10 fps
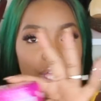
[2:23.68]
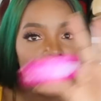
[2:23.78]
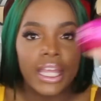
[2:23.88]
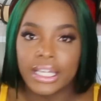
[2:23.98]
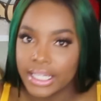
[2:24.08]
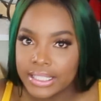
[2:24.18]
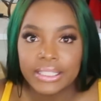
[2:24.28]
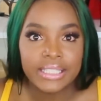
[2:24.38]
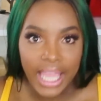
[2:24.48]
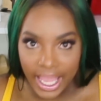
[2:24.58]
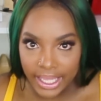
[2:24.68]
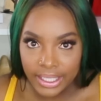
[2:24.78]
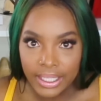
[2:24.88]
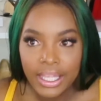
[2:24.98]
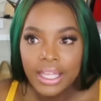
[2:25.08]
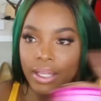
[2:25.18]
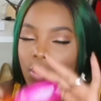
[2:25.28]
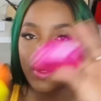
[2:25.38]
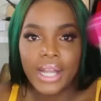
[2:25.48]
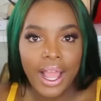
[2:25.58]
at least a day
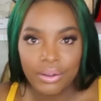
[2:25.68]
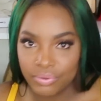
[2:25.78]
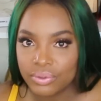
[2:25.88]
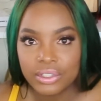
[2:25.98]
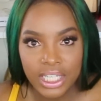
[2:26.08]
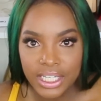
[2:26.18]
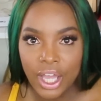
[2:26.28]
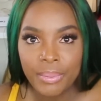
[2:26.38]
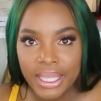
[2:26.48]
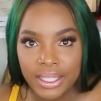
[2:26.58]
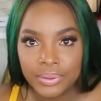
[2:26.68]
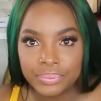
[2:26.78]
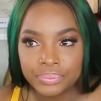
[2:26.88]
without cheating on me,